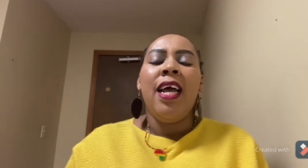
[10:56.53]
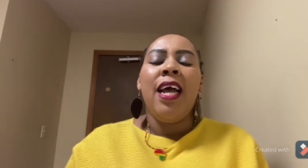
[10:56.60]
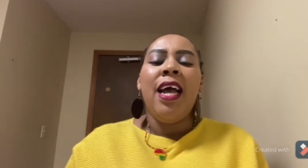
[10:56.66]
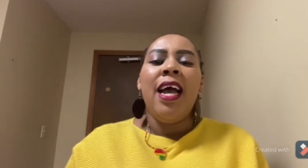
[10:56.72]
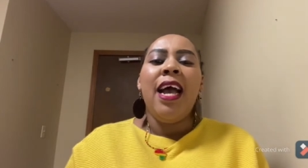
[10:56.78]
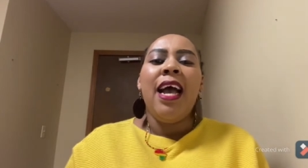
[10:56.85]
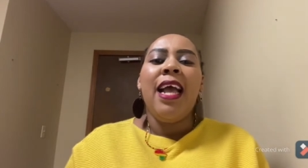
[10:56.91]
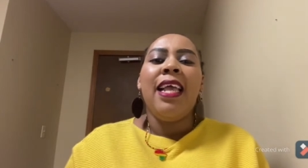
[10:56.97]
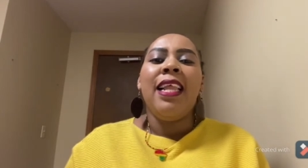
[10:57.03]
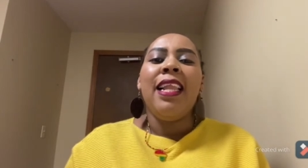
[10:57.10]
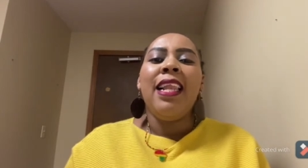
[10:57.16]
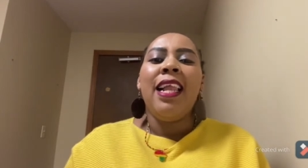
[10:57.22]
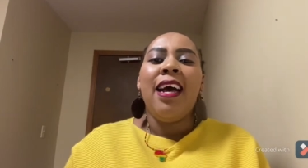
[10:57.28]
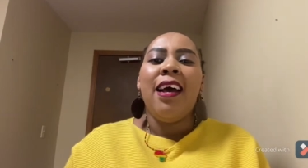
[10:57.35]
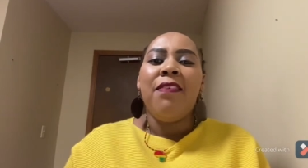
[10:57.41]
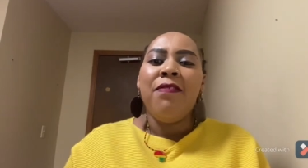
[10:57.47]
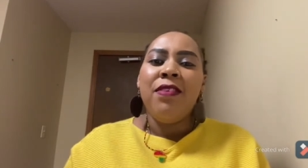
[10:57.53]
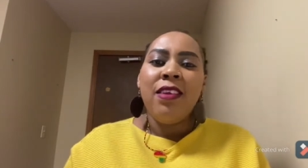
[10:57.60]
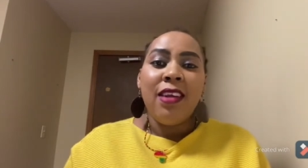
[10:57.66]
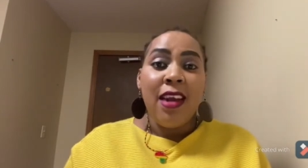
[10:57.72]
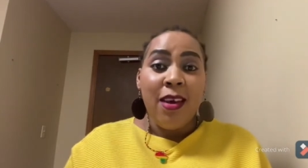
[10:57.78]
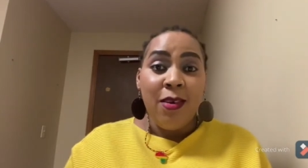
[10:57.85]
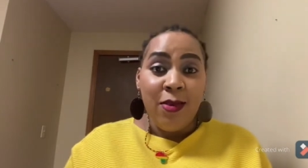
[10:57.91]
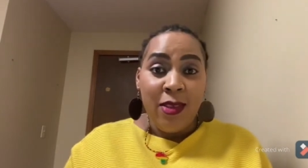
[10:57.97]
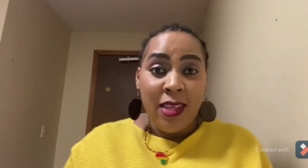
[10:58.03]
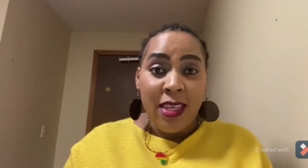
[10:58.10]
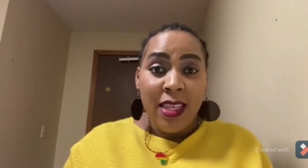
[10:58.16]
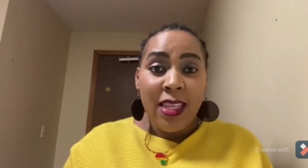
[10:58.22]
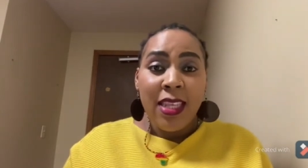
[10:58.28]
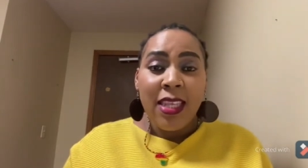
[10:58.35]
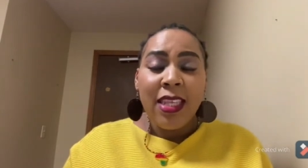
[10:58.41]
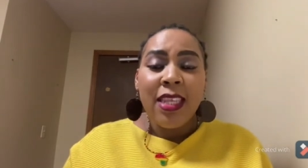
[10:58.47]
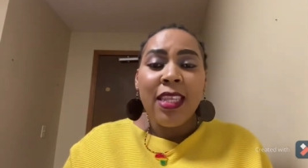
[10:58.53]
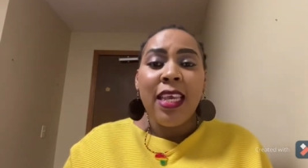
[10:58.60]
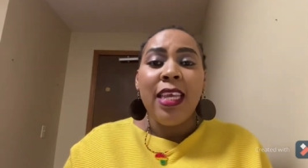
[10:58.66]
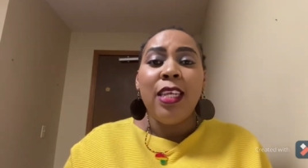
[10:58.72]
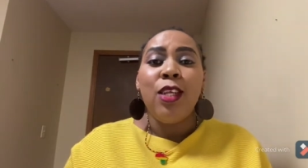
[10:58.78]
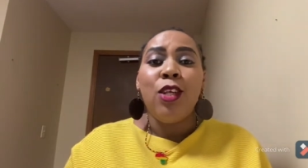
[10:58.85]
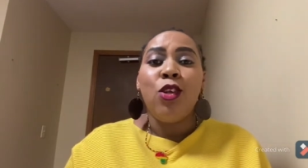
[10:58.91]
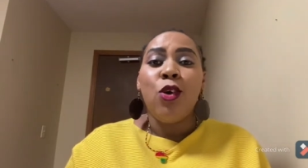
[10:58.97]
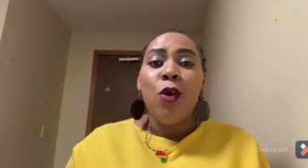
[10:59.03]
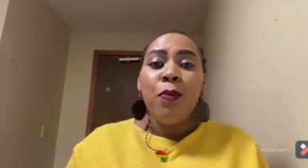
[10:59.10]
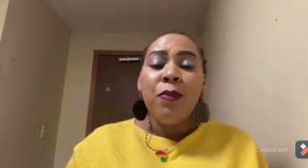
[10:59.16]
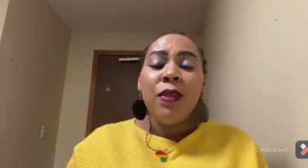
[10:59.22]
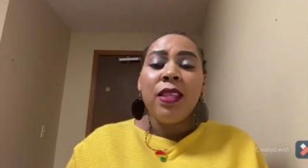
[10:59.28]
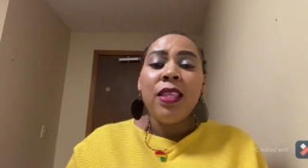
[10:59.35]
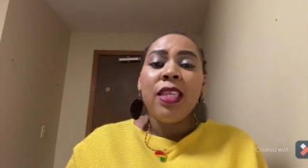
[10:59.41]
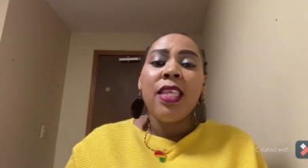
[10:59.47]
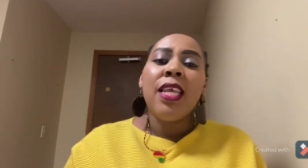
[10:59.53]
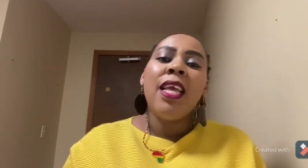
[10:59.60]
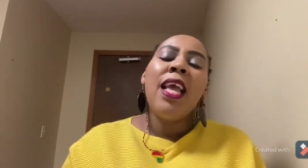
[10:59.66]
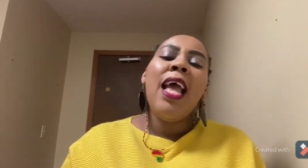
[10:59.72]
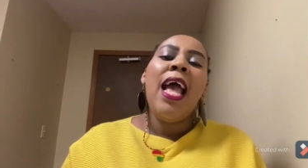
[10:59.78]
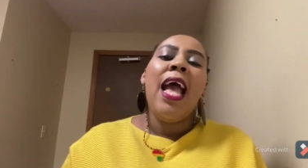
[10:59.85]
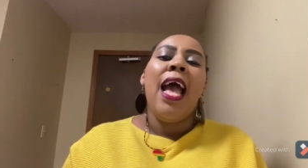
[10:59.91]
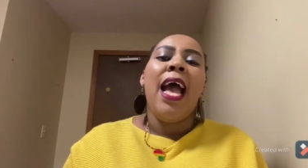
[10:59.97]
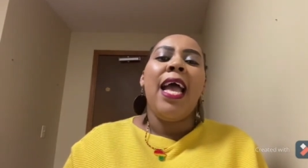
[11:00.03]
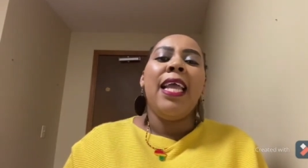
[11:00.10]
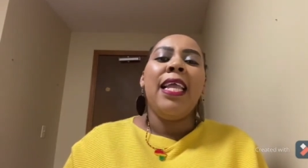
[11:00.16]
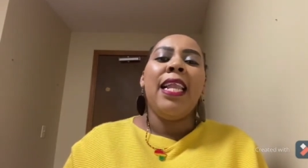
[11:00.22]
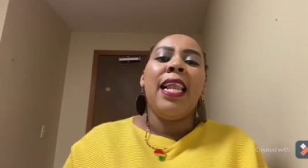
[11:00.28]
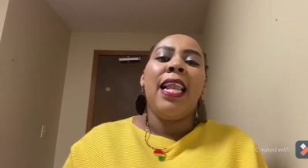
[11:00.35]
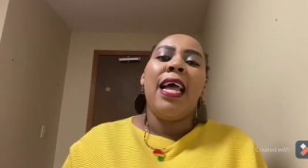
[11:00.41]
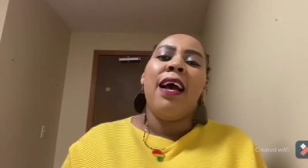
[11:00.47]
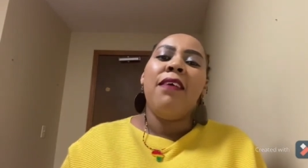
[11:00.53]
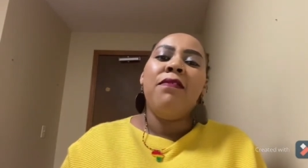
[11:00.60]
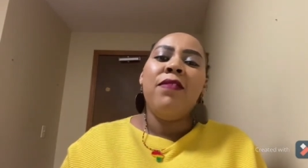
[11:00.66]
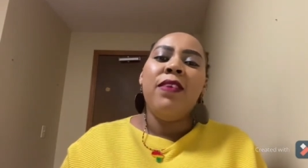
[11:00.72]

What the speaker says: I love trousers and tops. I love